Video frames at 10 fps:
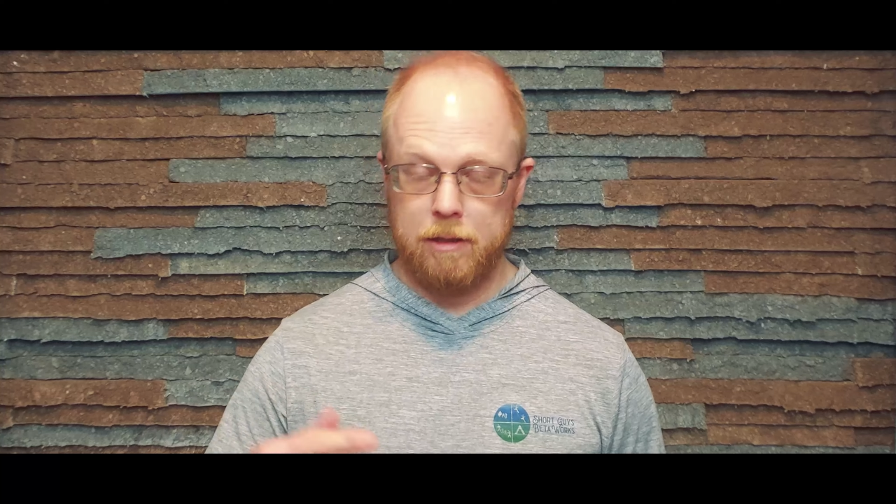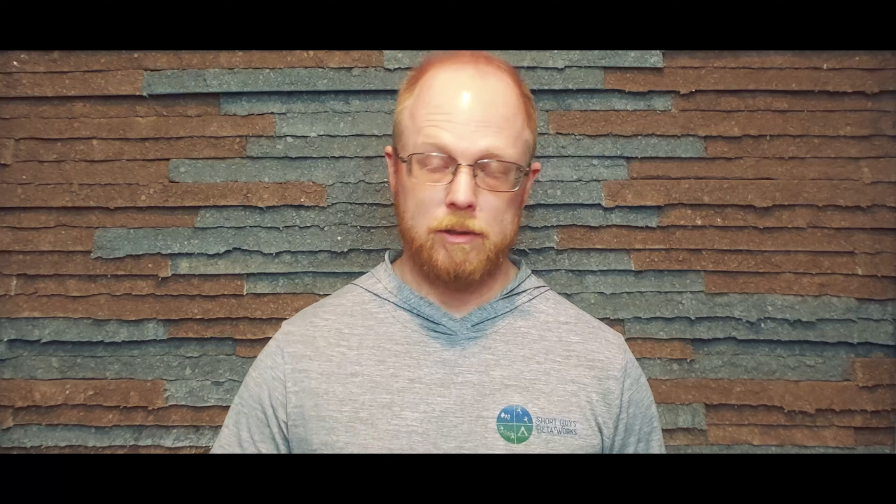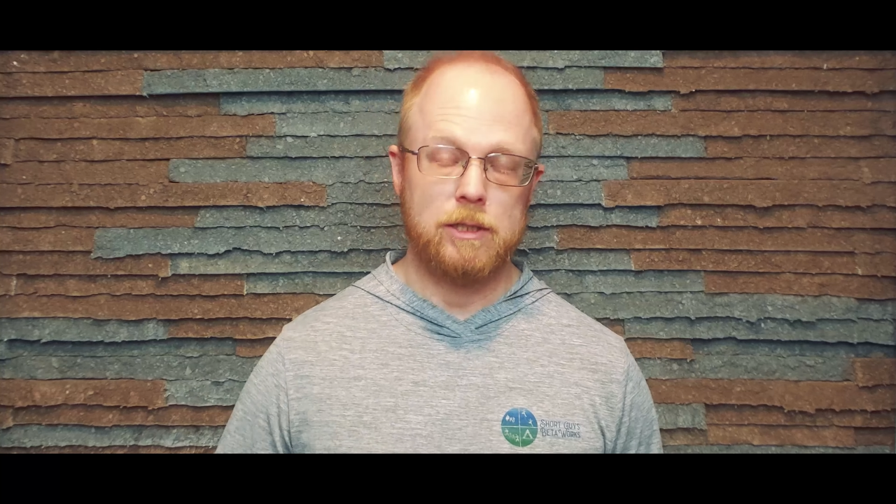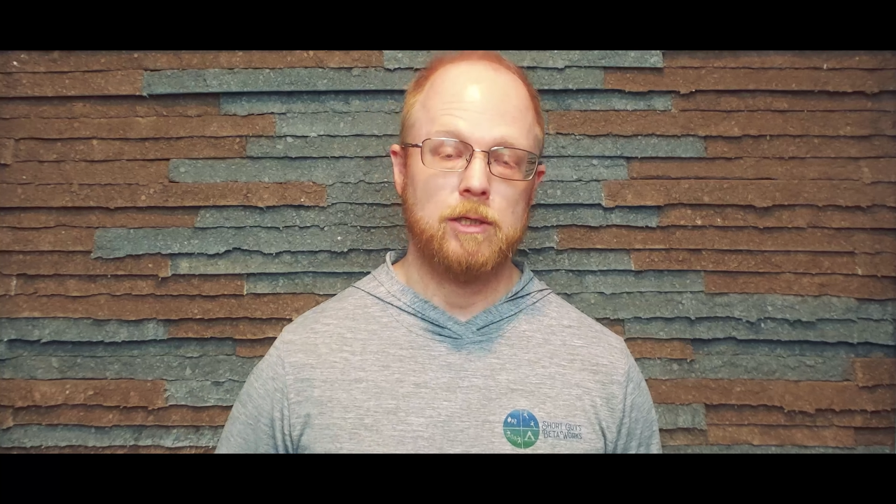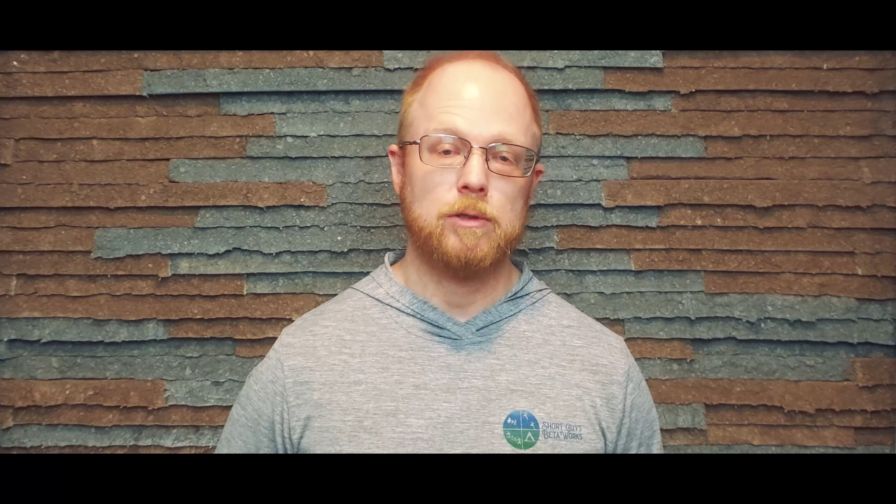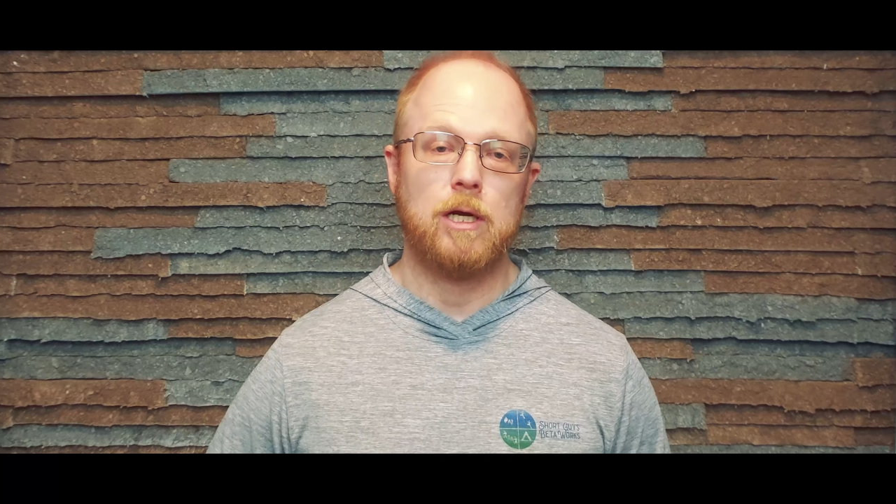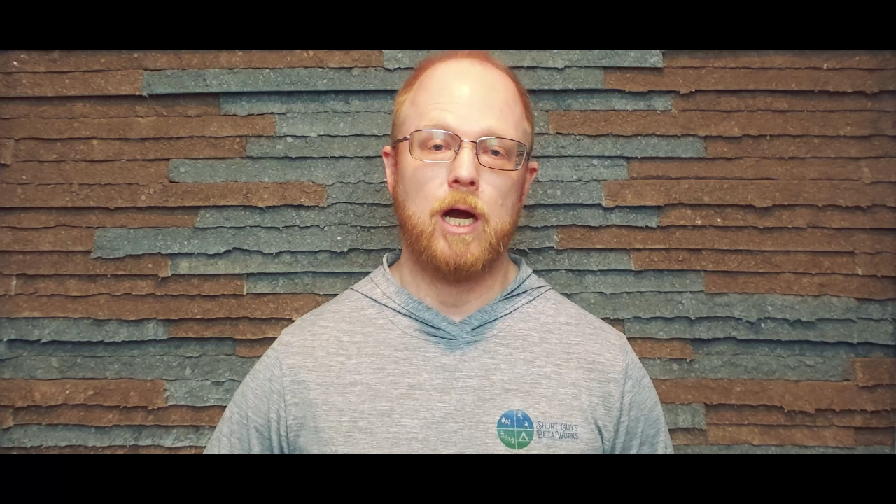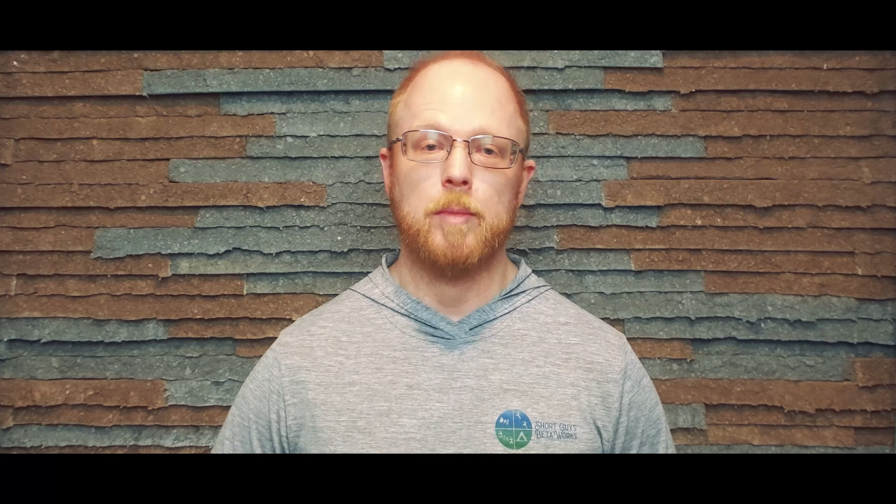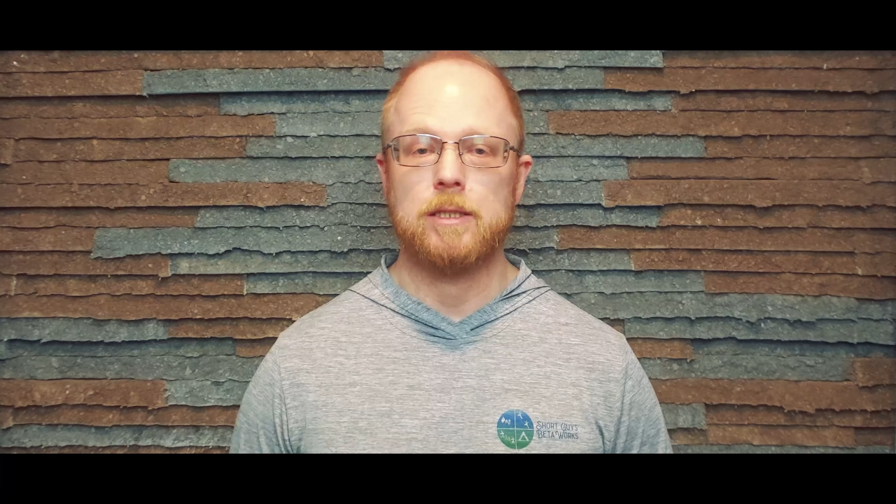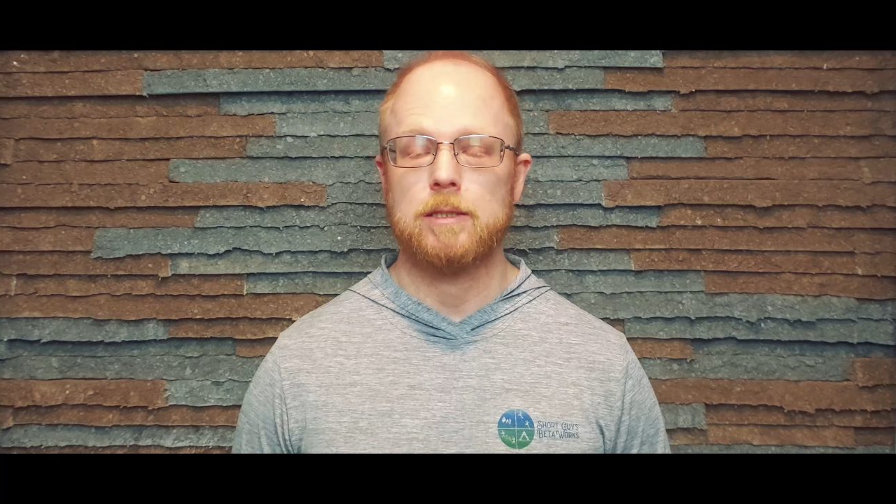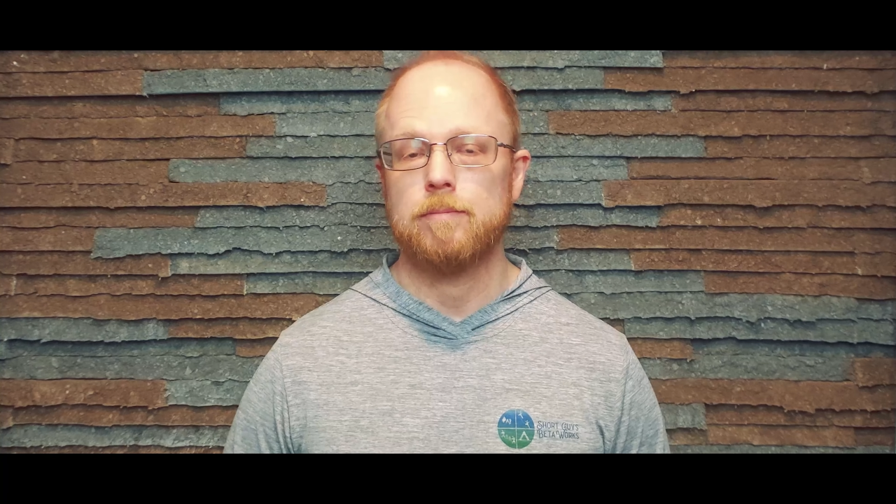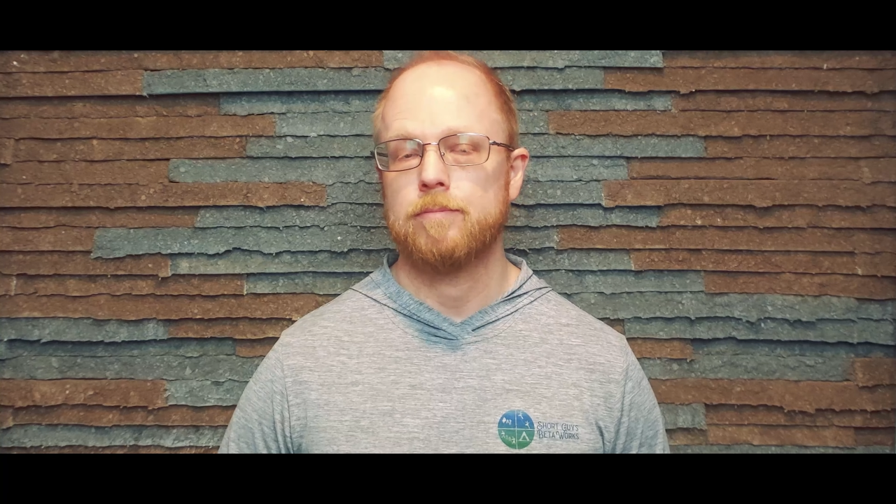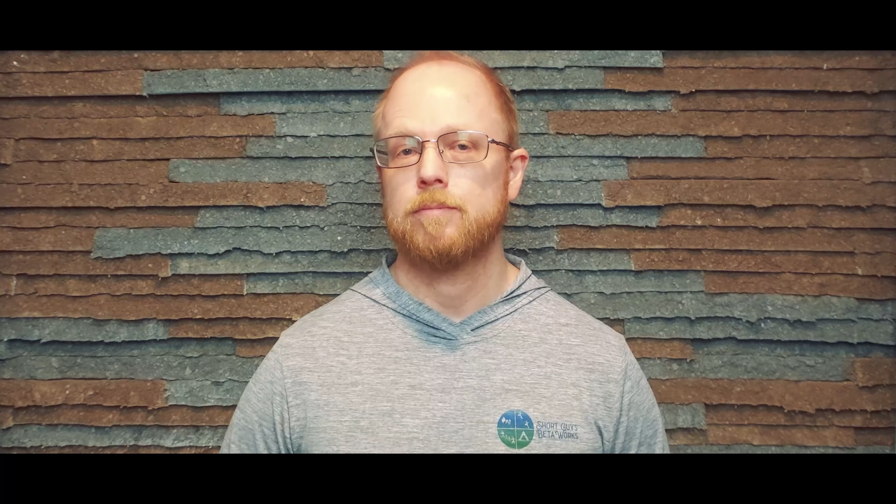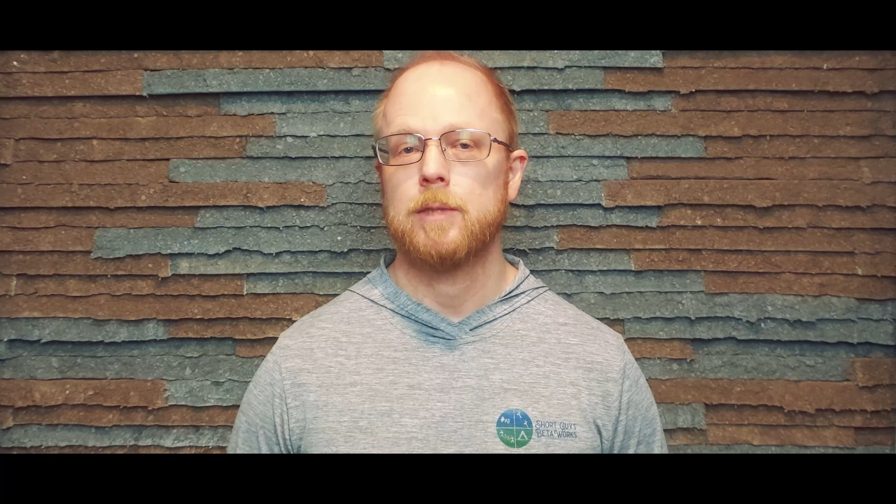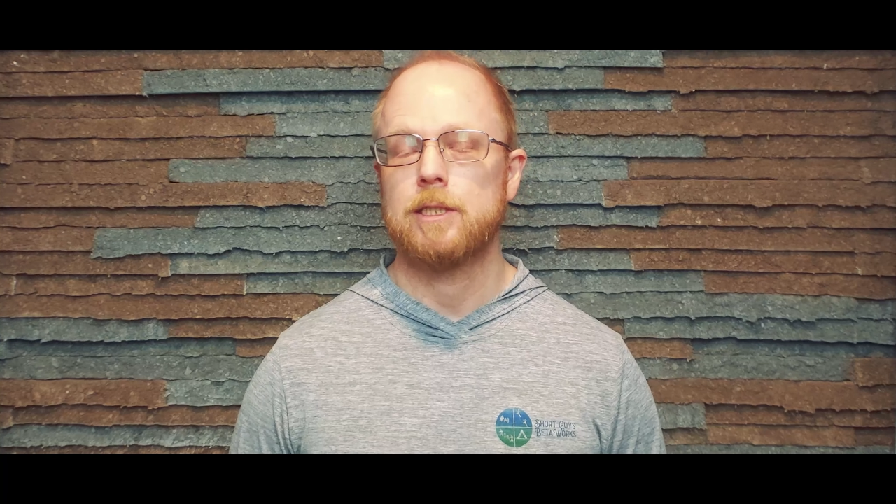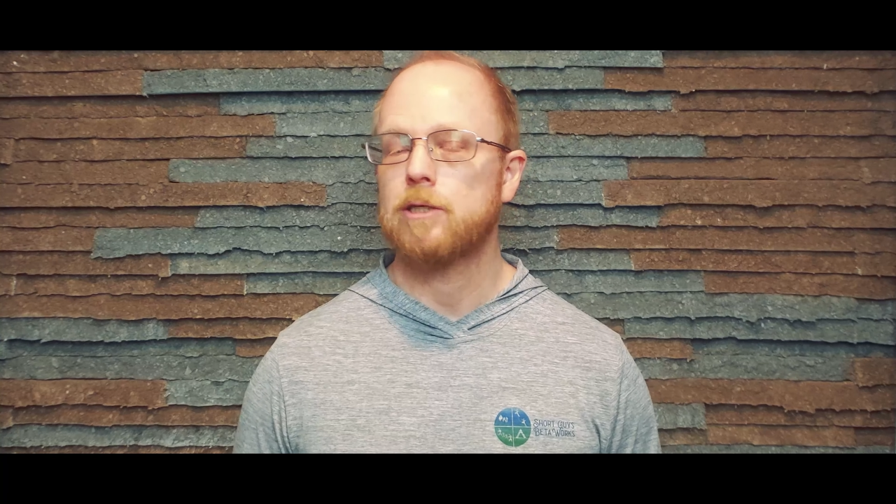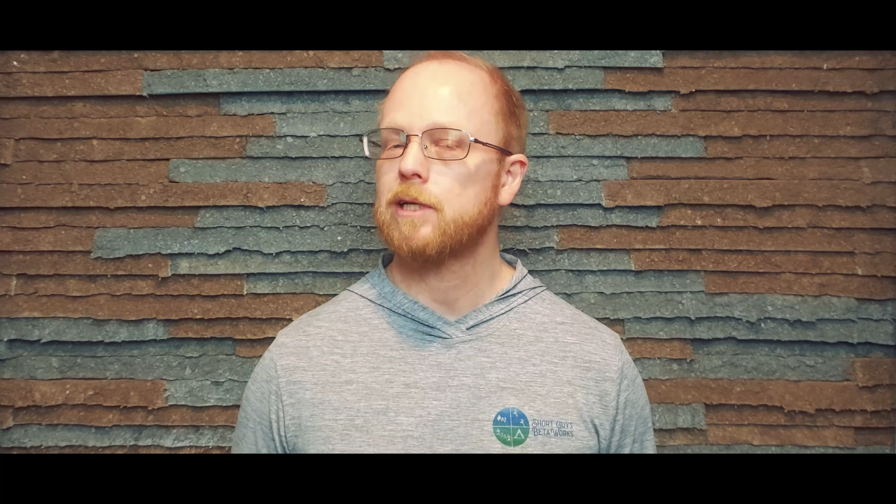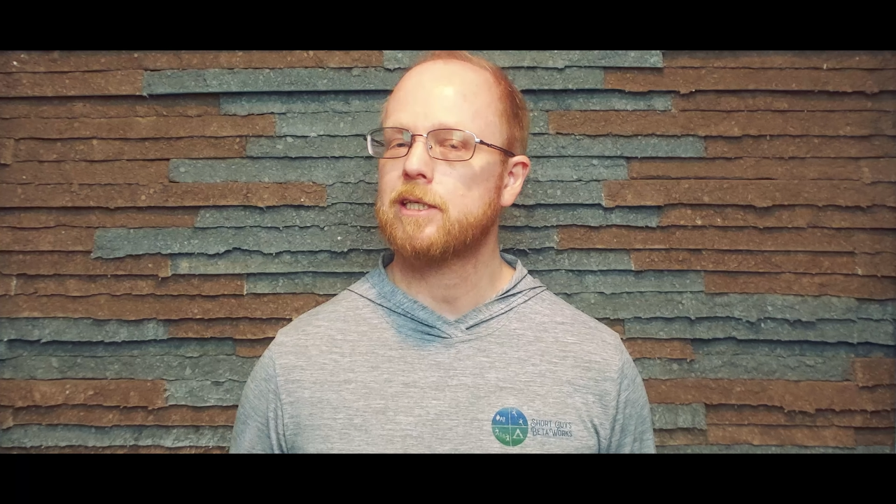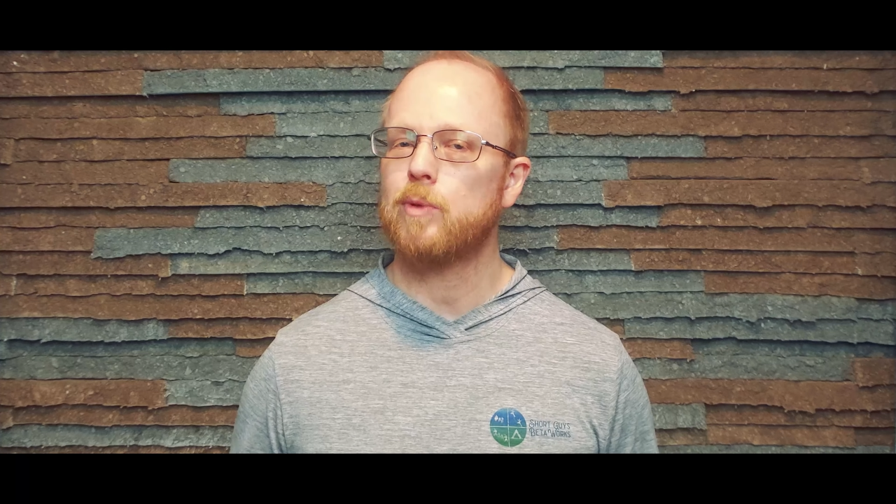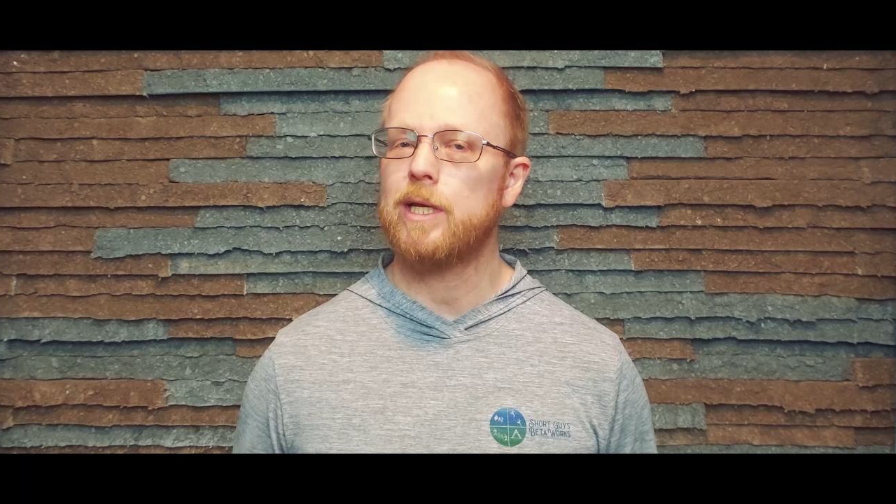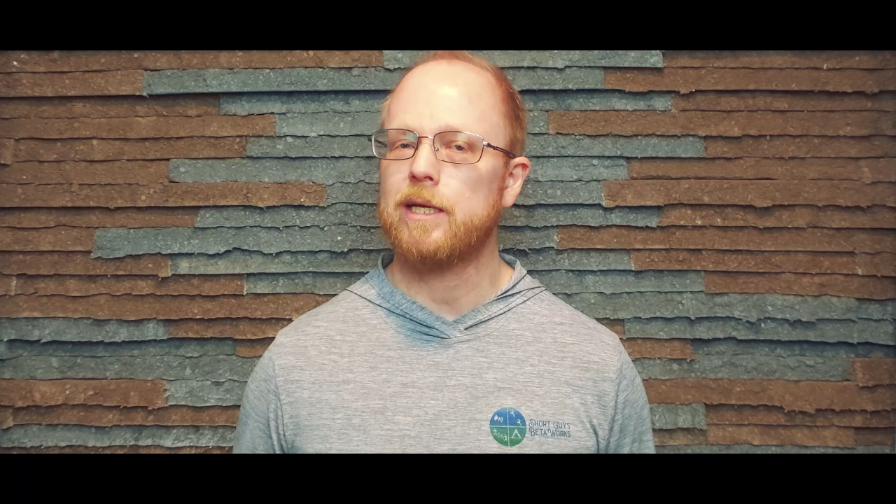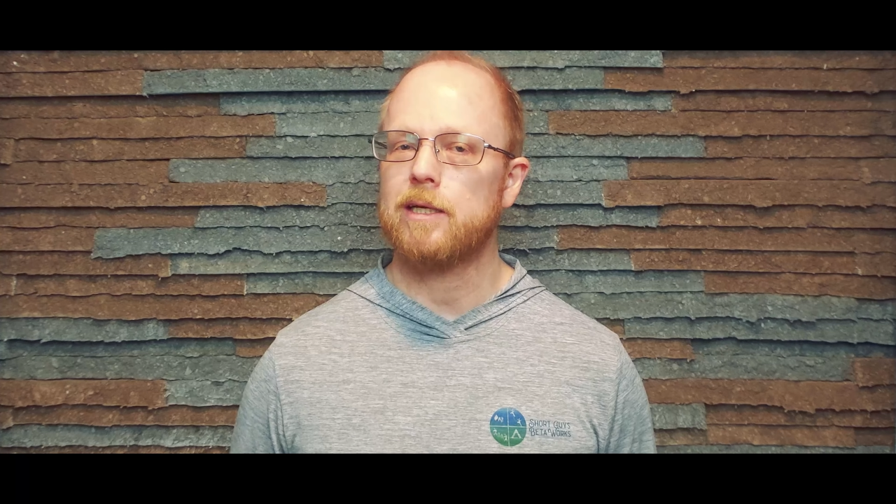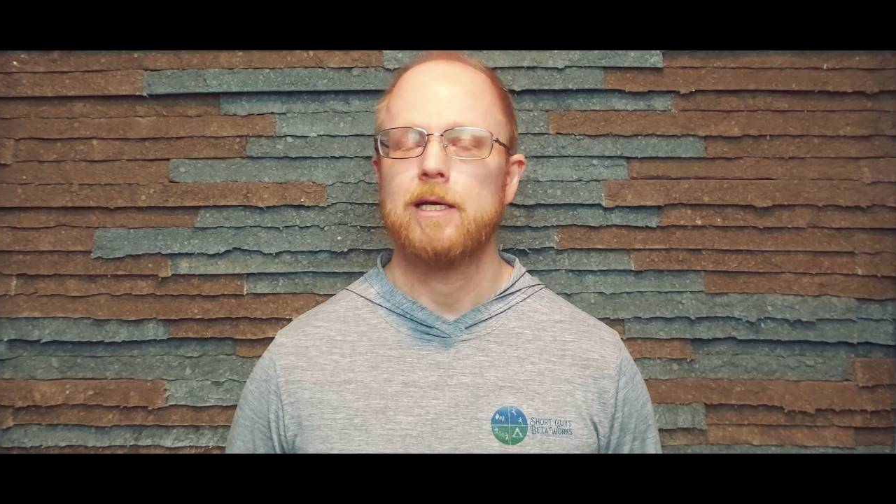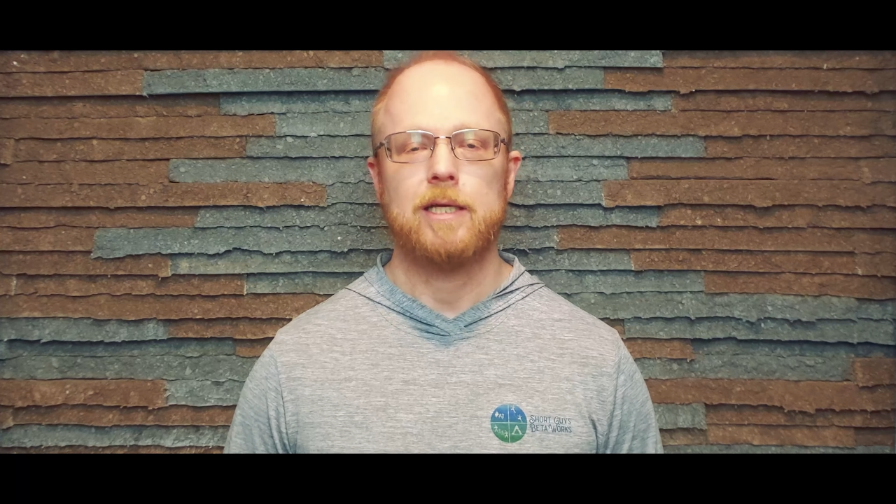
Let us know in the comments. Until next week,